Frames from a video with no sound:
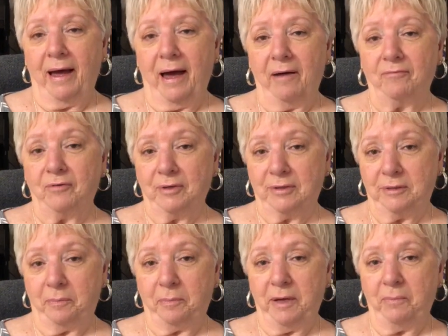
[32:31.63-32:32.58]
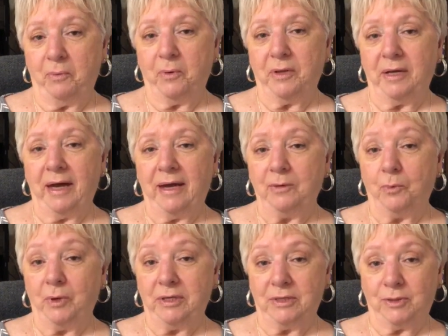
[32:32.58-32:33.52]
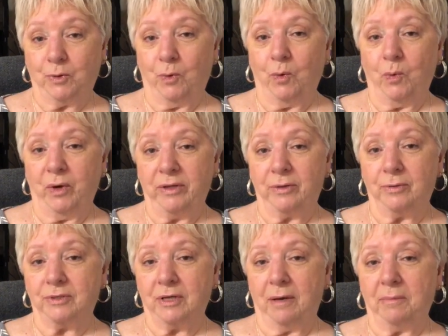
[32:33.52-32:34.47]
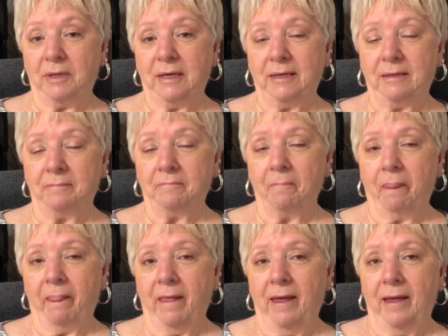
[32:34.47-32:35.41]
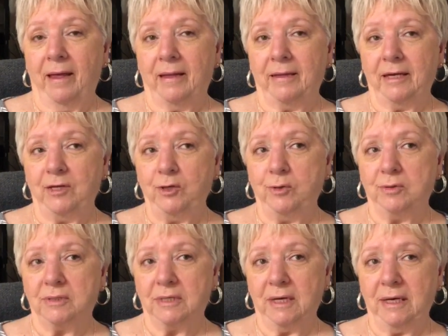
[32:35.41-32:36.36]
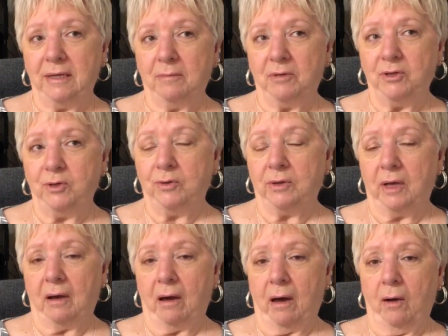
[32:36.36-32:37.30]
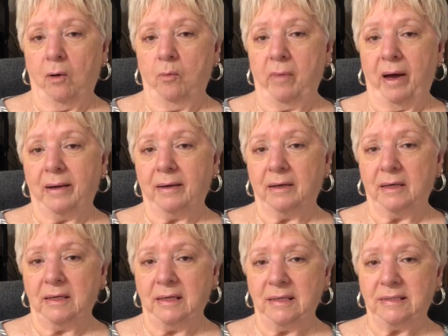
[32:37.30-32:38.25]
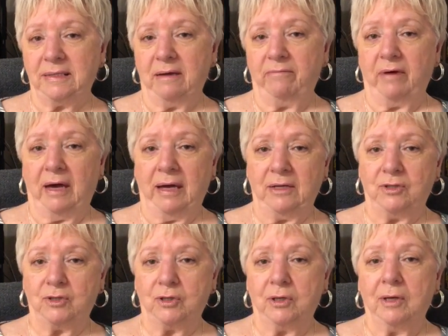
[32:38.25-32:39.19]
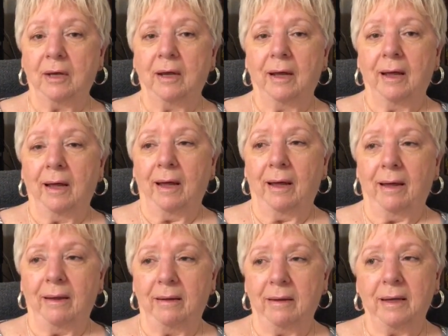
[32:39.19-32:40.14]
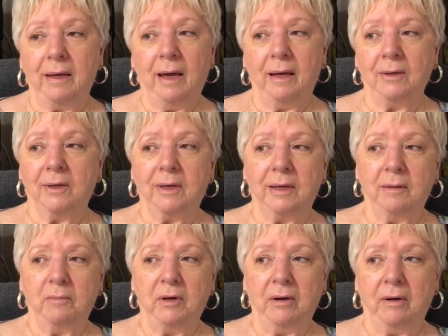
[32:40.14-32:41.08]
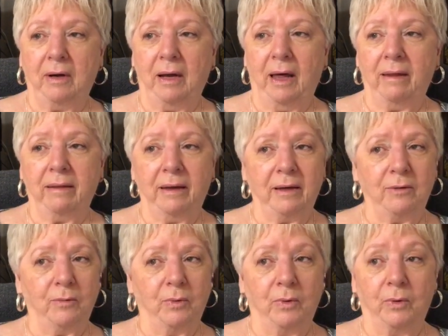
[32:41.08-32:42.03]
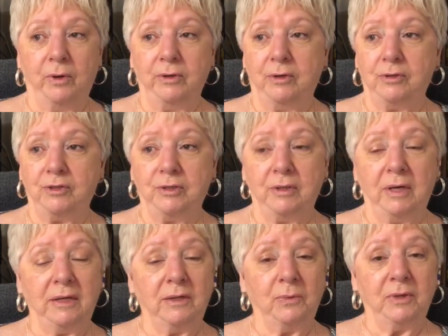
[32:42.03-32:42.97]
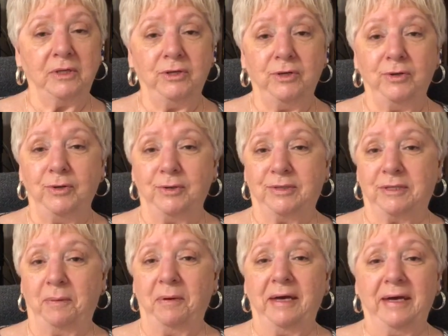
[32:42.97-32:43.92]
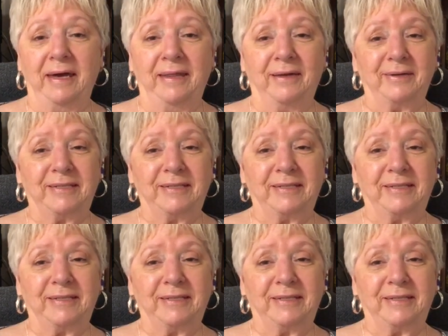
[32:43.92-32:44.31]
I've looked at people that I went to school with or something, and then you see them and you think, oh my goodness, they've aged. And then I look in the mirror and I think, boy, you're sure not the one you used to be either.